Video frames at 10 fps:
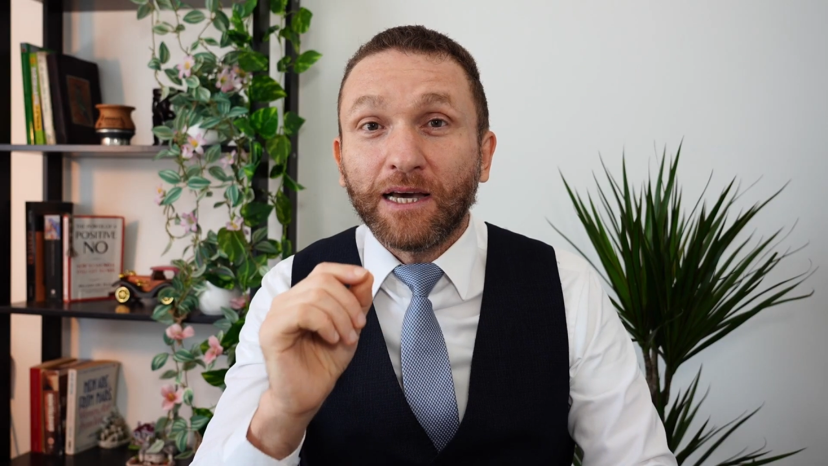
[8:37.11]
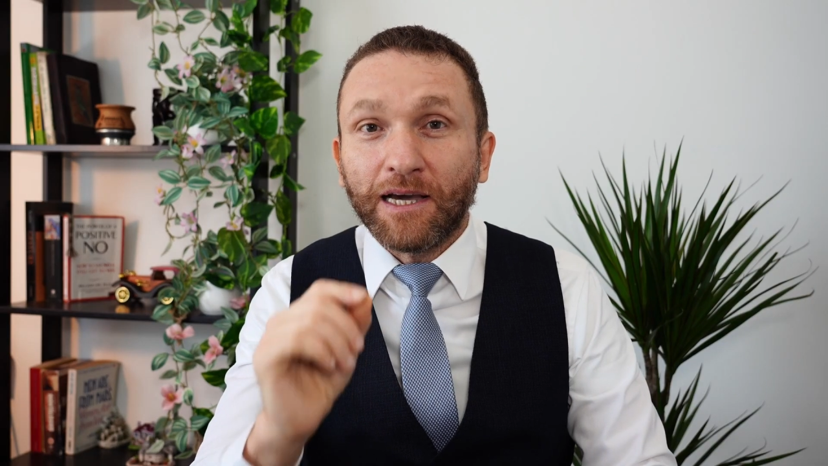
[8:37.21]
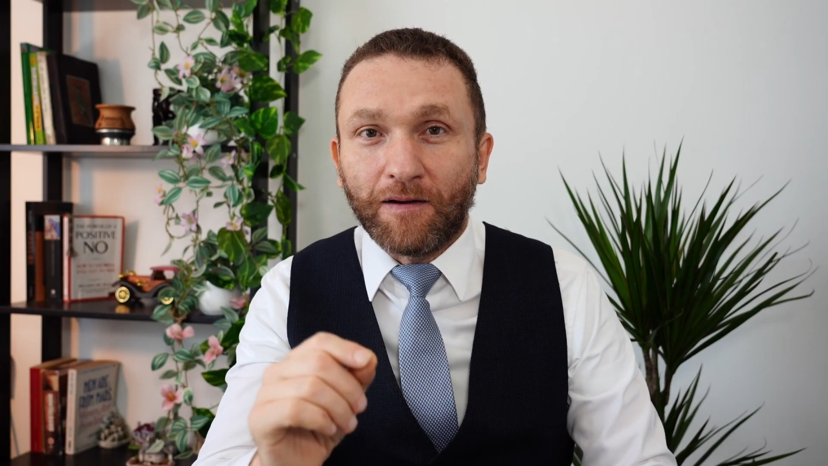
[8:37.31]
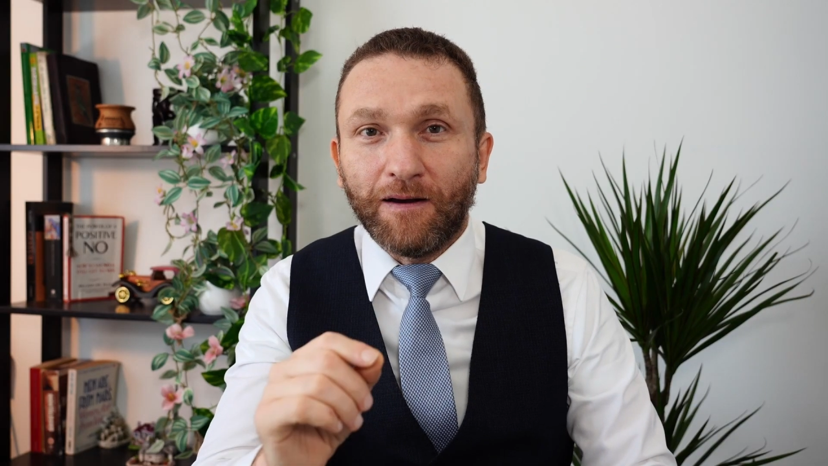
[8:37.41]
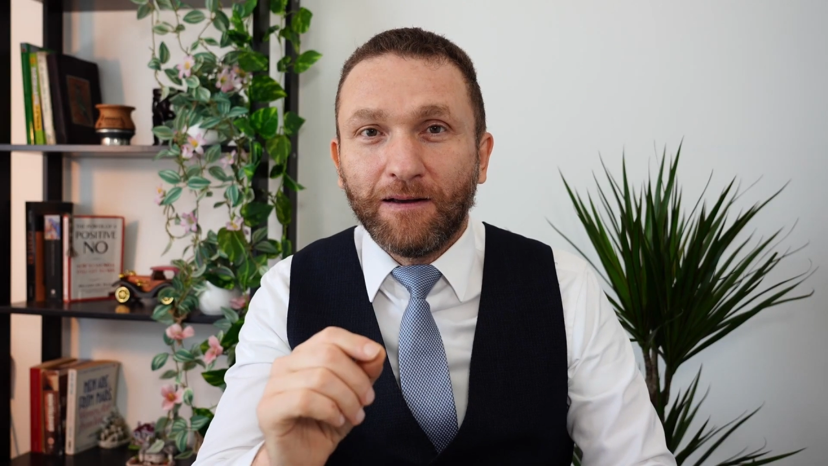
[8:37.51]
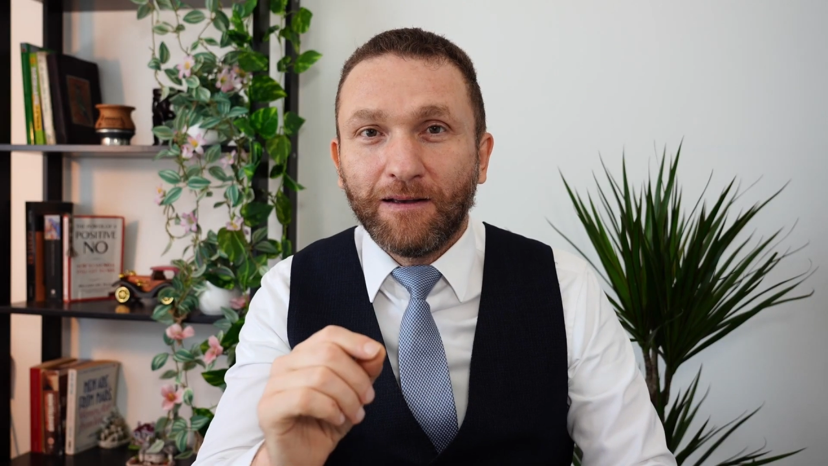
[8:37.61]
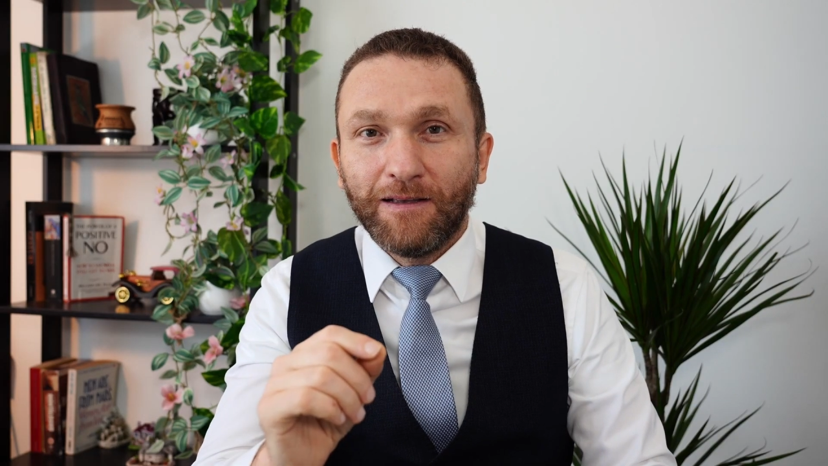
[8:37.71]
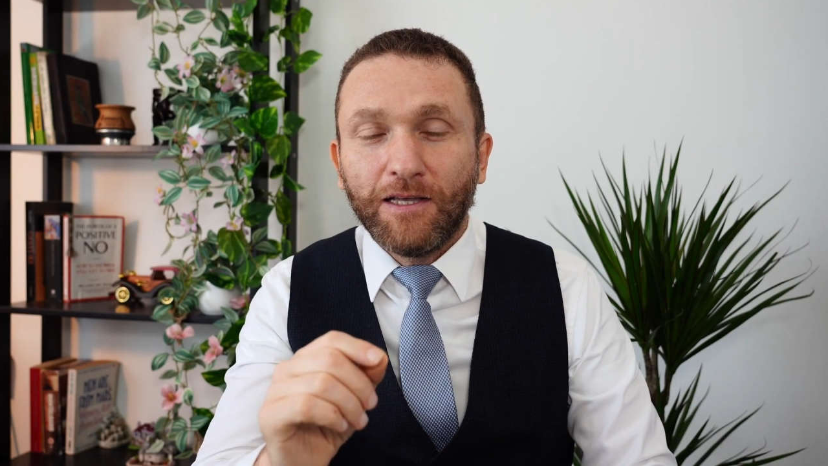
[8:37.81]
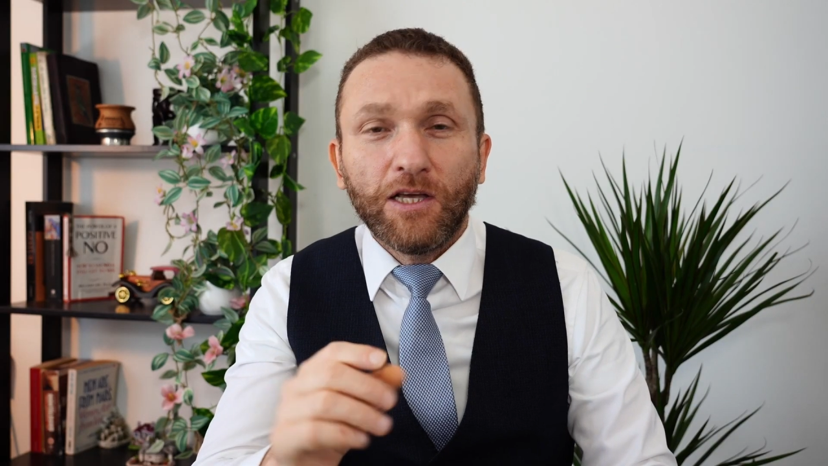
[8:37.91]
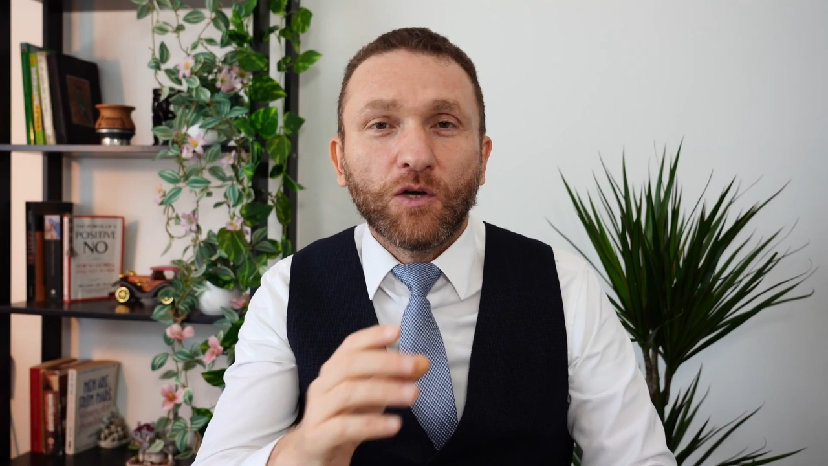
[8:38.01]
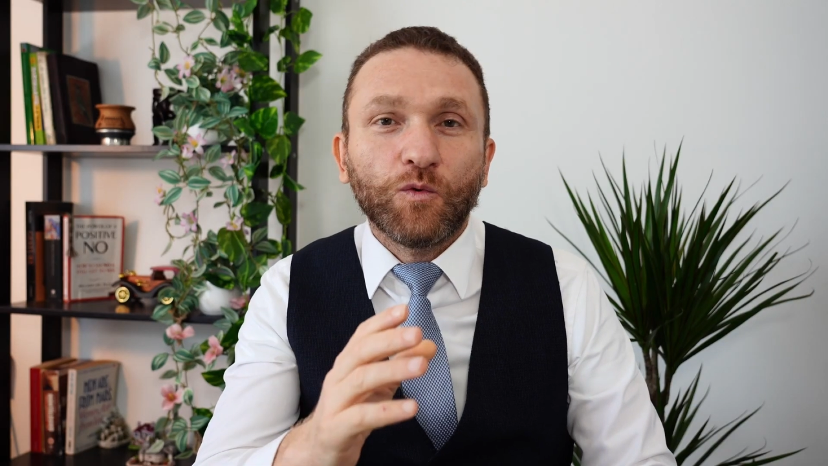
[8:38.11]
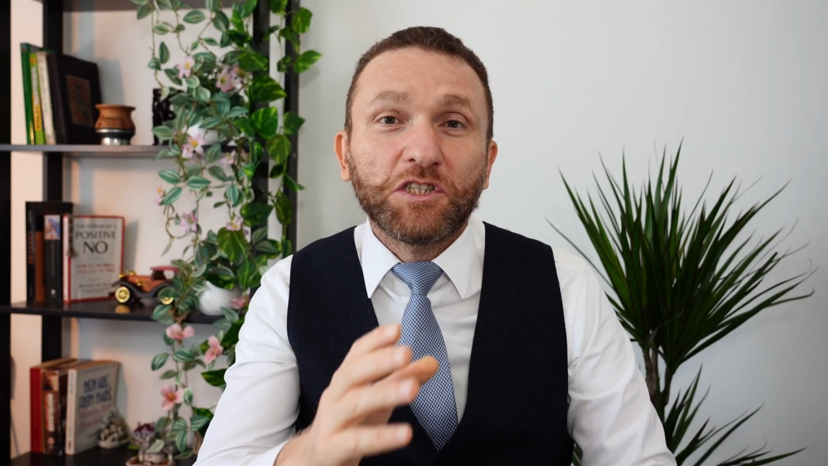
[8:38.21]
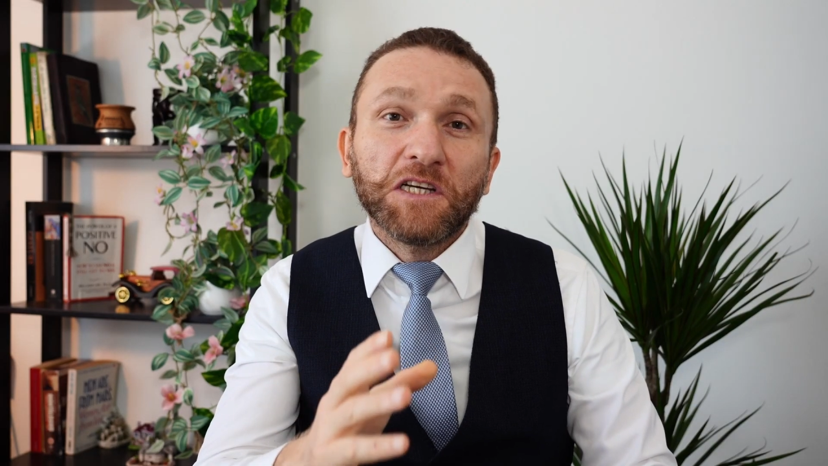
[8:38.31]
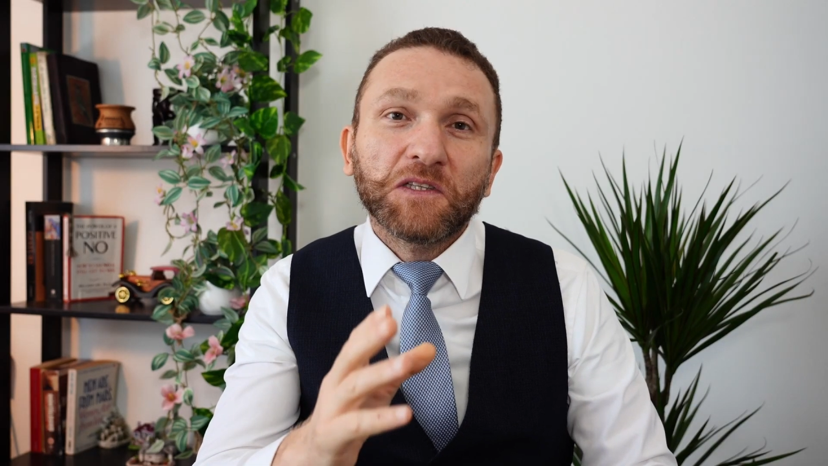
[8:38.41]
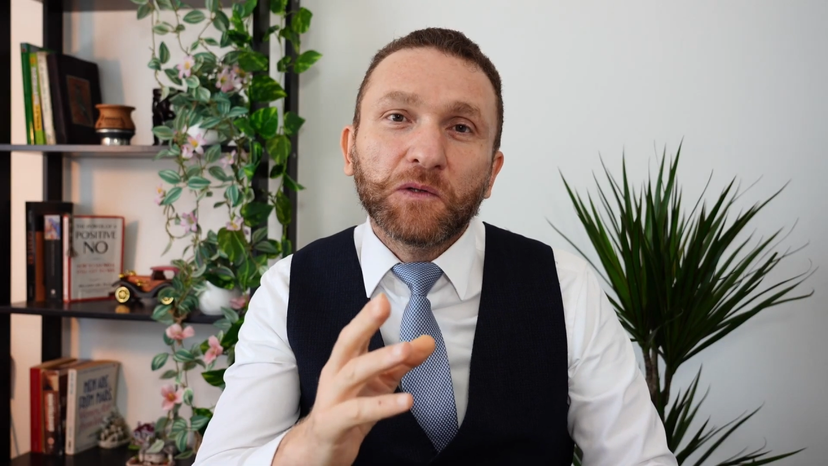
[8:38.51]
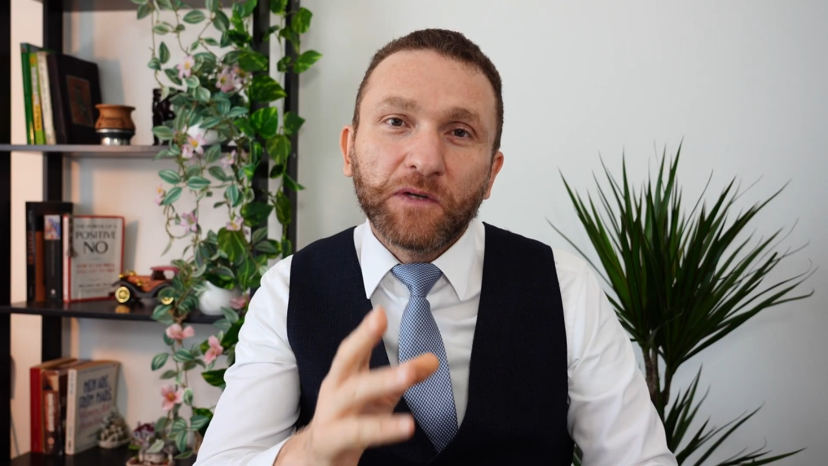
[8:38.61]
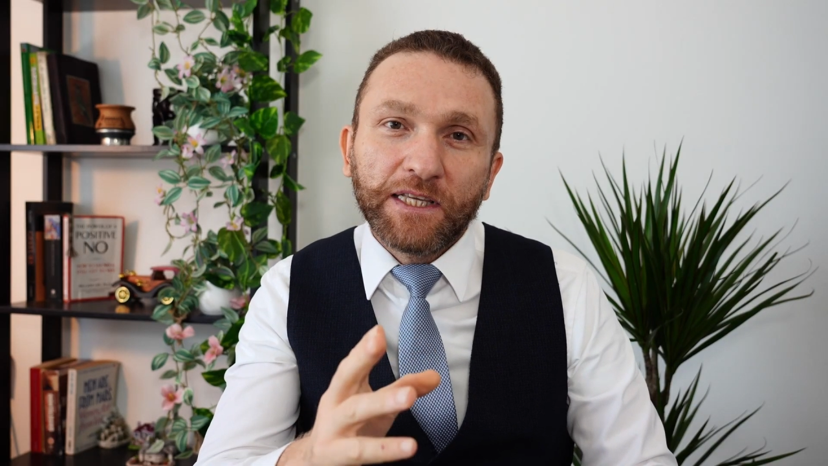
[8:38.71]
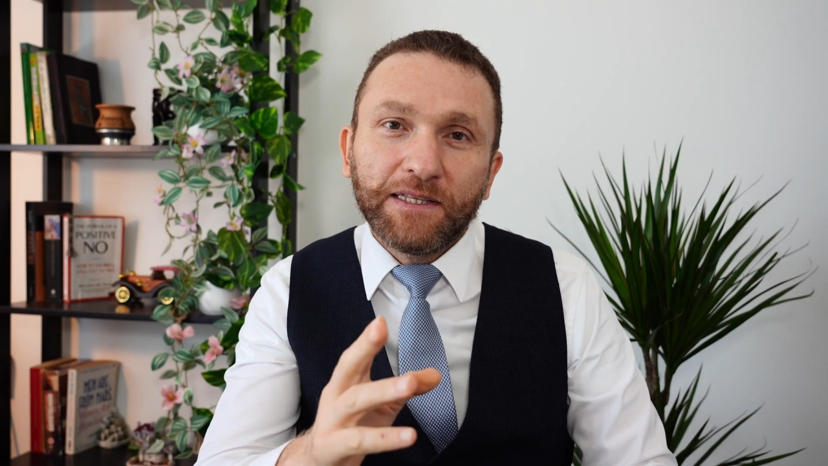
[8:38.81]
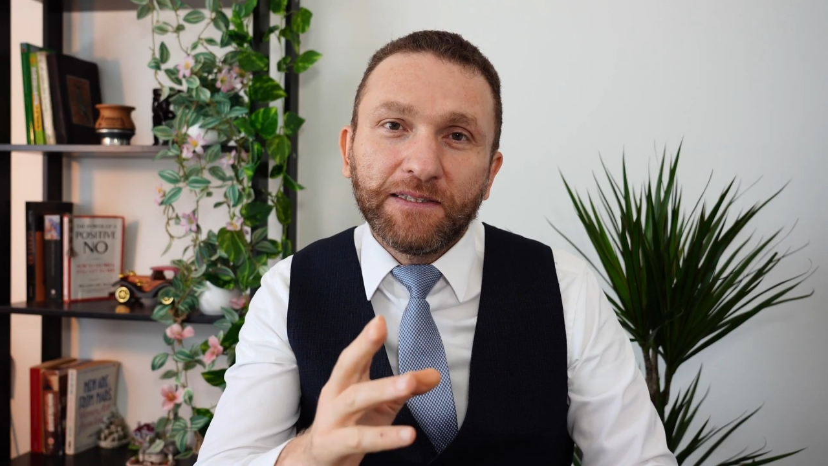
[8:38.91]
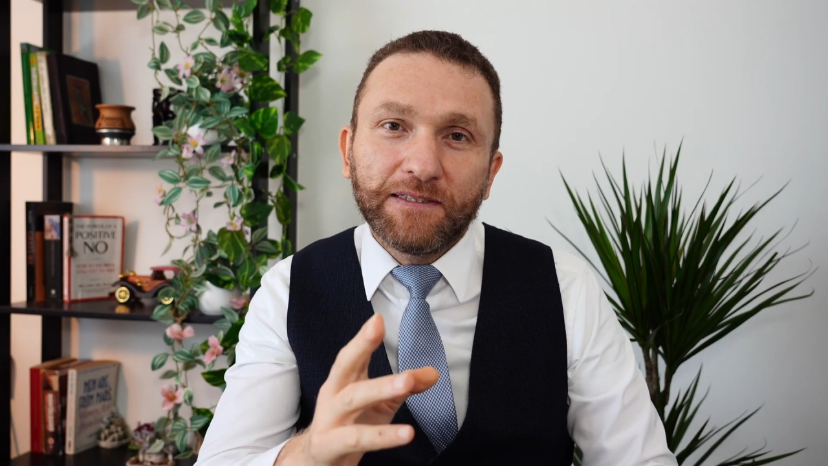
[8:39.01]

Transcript: error, which is greed.